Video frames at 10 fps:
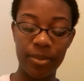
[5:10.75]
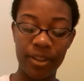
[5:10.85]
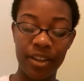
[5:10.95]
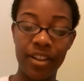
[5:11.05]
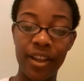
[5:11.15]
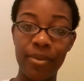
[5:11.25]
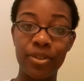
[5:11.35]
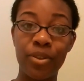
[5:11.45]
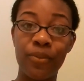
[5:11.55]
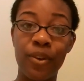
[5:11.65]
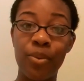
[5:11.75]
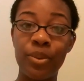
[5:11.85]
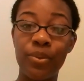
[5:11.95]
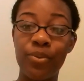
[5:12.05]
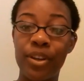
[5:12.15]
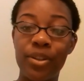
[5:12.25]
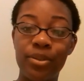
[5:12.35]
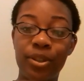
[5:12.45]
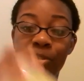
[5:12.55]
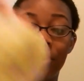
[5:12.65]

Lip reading: but luckily I was on the phone with a friend who told